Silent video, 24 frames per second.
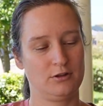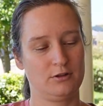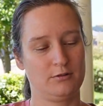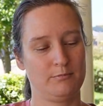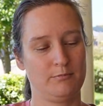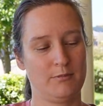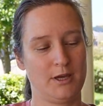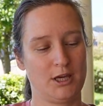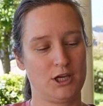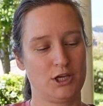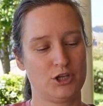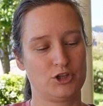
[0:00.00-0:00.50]

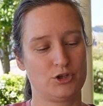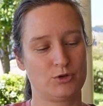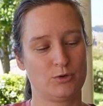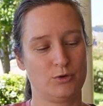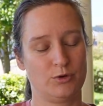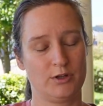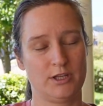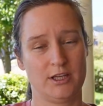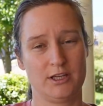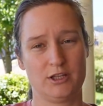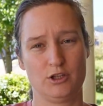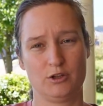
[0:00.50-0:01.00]
making
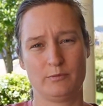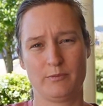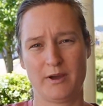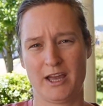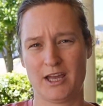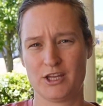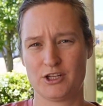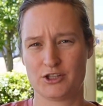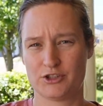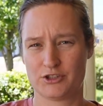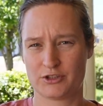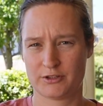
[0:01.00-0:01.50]
sure that your
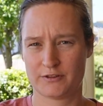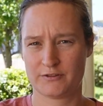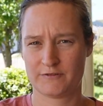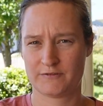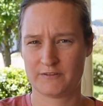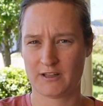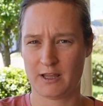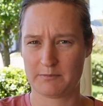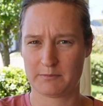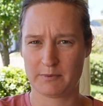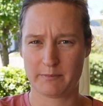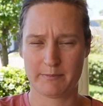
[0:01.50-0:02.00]
pages don't
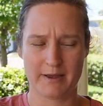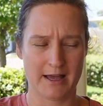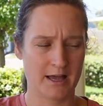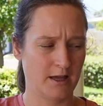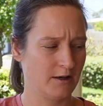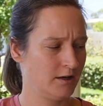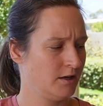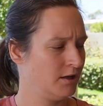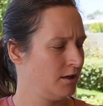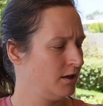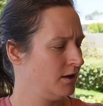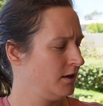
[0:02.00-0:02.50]
flap about
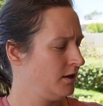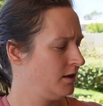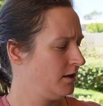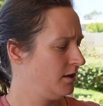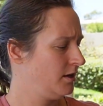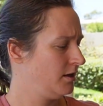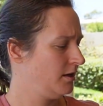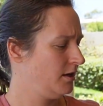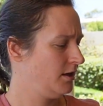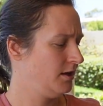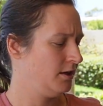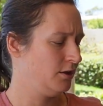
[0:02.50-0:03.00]

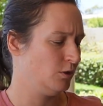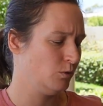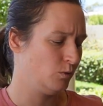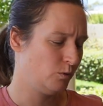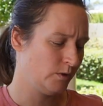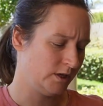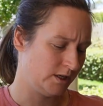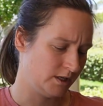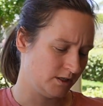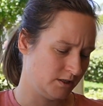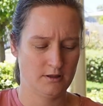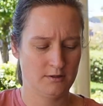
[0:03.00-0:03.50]
in the
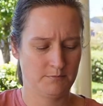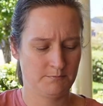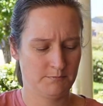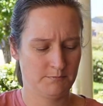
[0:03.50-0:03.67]
wind,